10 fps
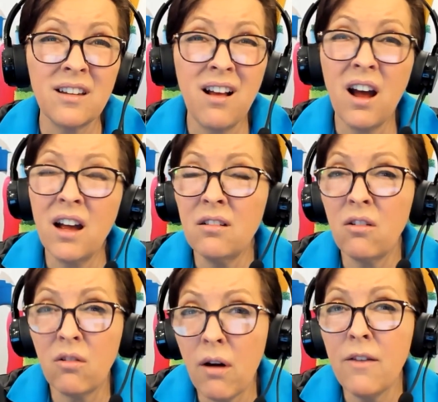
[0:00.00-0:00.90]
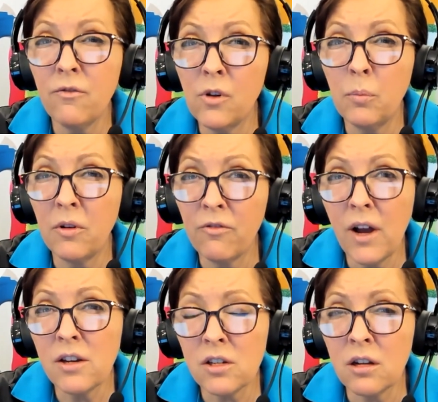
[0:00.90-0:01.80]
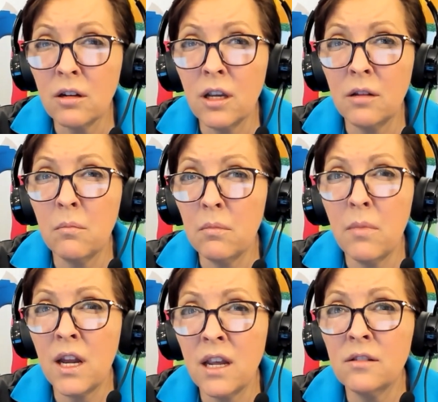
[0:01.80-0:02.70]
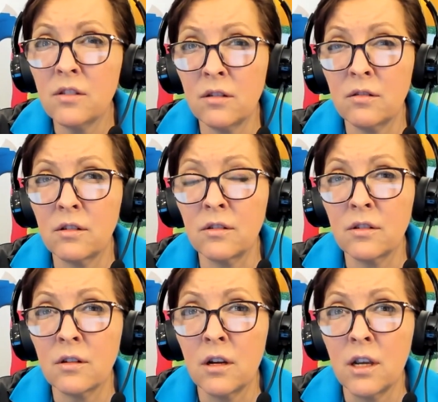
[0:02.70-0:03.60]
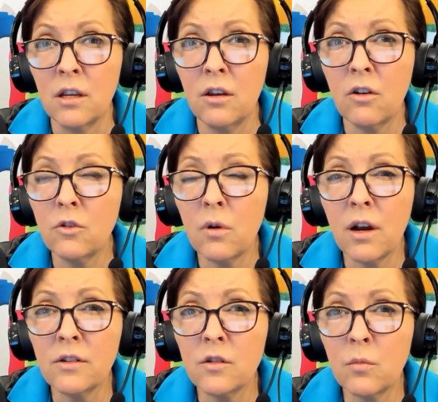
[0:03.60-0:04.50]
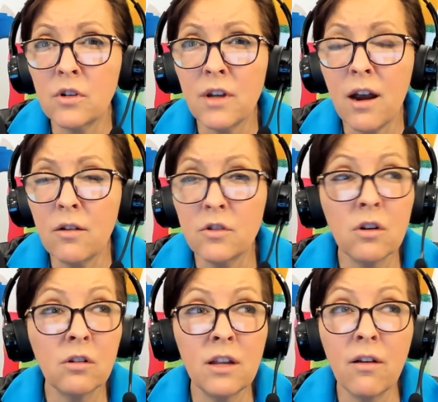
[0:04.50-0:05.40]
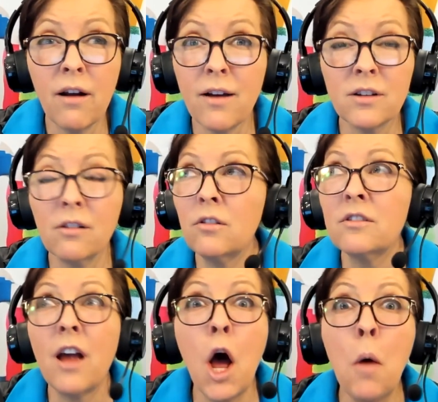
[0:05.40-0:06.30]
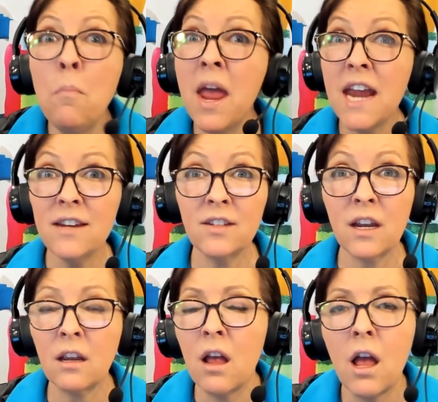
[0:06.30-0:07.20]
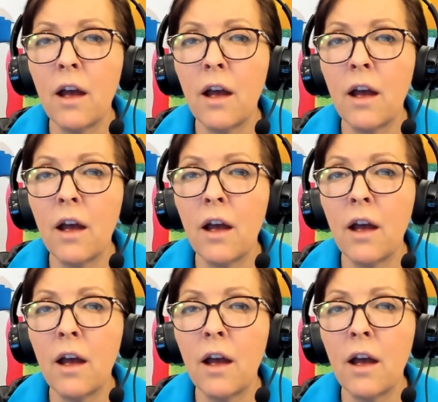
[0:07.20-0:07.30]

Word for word: it's an ungrateful profession in many instances. Mm-hmm. You go to a customer's house, you clean their house and it looks amazing.